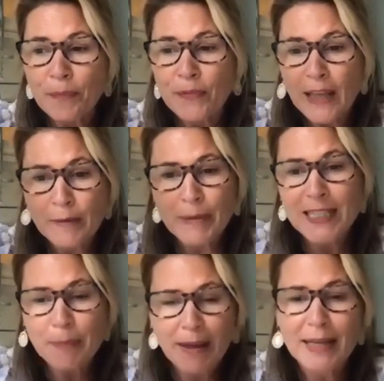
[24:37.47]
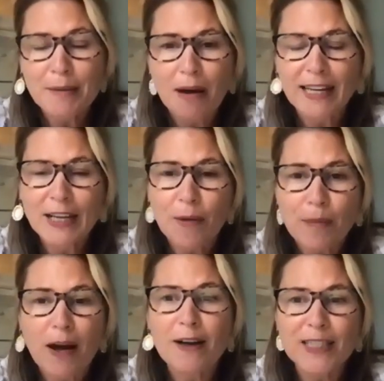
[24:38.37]
had been spending money on
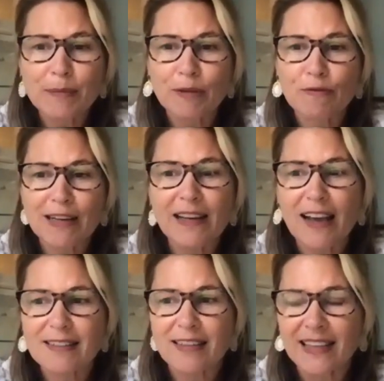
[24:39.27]
marketing, but realized that